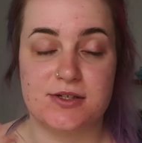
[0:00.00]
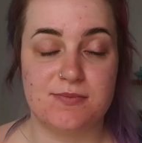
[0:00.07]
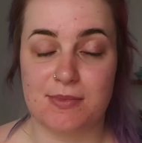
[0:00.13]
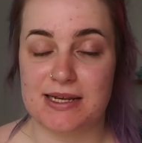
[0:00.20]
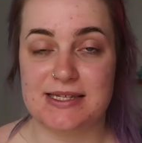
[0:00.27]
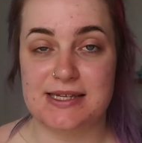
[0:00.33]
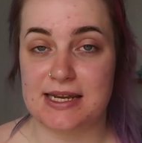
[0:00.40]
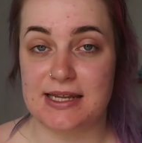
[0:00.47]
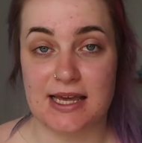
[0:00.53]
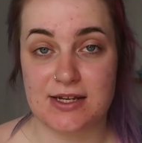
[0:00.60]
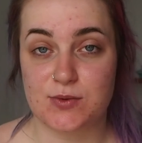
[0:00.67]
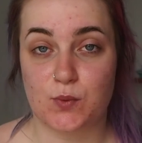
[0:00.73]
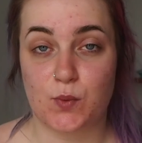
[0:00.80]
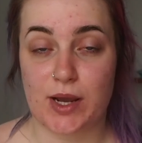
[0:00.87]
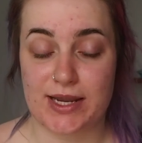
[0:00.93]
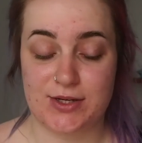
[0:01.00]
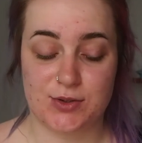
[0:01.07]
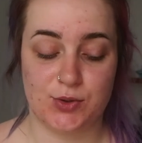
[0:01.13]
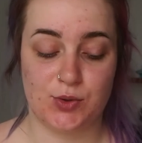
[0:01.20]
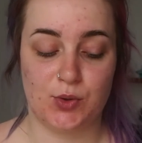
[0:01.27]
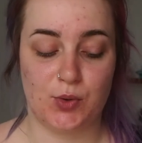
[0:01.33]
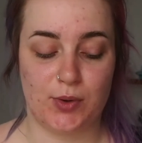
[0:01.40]
my skin gets way
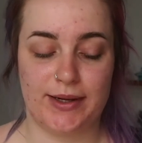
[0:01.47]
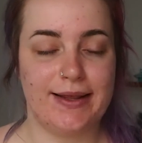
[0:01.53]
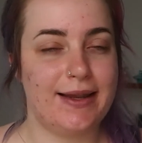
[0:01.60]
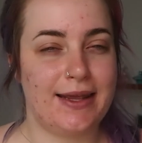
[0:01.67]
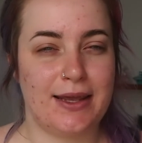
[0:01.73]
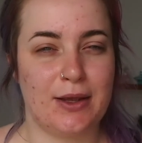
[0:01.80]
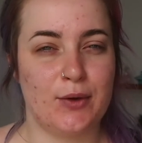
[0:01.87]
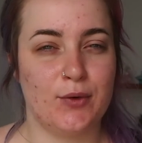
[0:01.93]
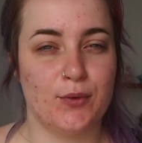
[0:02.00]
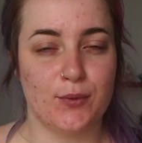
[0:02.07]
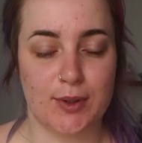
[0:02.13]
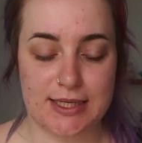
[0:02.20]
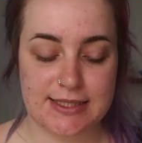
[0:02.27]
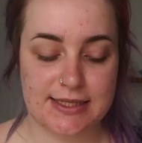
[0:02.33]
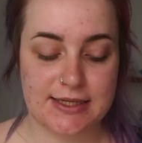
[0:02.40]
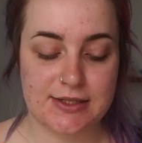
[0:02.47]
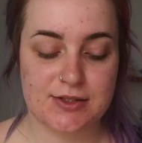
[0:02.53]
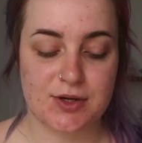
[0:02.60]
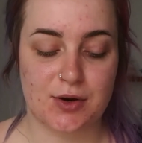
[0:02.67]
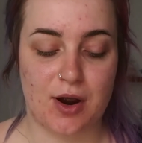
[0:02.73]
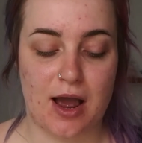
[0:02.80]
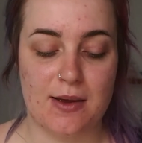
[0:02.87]
too oily and greasy,
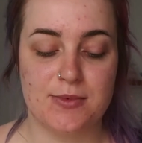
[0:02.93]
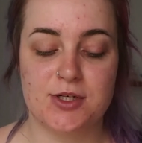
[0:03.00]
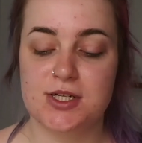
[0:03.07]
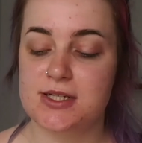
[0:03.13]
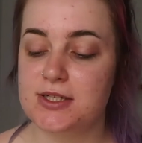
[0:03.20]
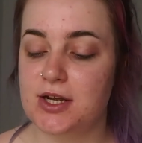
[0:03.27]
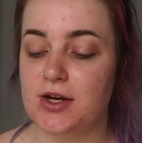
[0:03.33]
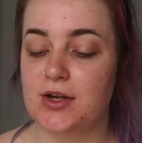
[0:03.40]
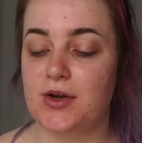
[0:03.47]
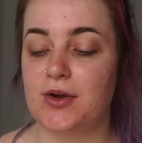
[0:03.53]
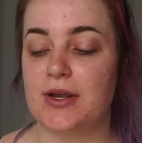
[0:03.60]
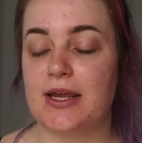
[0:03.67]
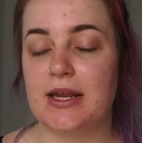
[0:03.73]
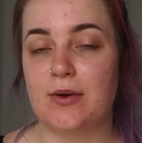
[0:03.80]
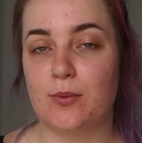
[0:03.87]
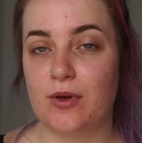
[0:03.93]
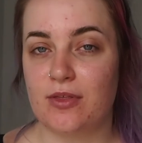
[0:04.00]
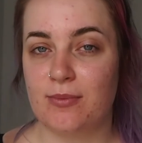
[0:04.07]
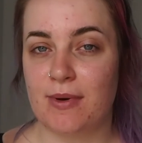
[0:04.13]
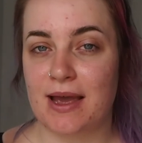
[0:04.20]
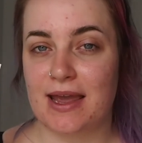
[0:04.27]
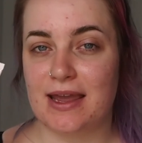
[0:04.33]
so I'm just going to go in with
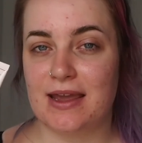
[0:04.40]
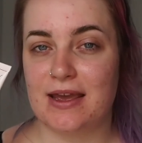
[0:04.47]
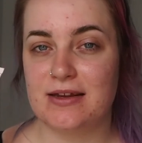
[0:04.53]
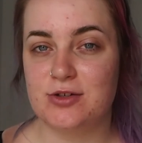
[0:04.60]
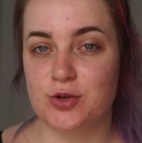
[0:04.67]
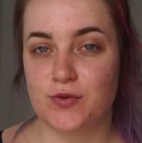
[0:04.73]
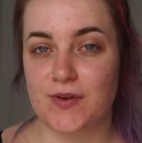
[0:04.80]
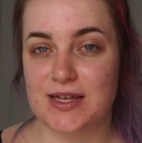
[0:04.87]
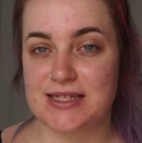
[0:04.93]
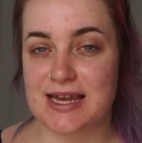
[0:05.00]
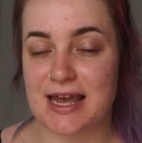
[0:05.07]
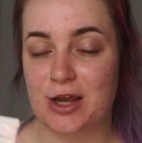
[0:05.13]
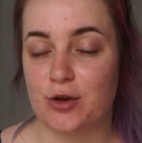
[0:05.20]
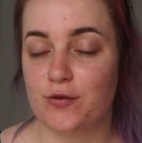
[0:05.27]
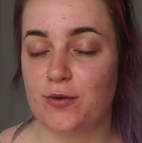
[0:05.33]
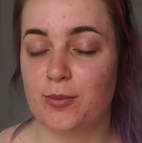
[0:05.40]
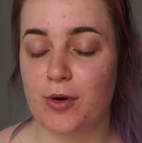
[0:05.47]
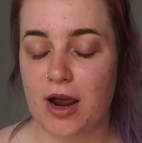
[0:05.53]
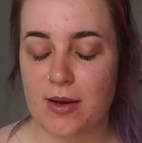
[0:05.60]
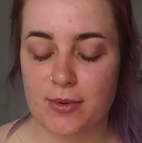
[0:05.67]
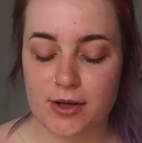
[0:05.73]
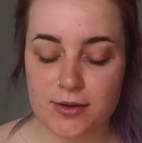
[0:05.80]
my Too Faced Hangover
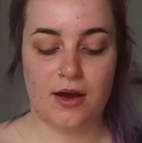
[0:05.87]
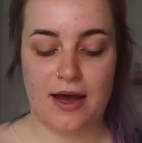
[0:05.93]
Primer.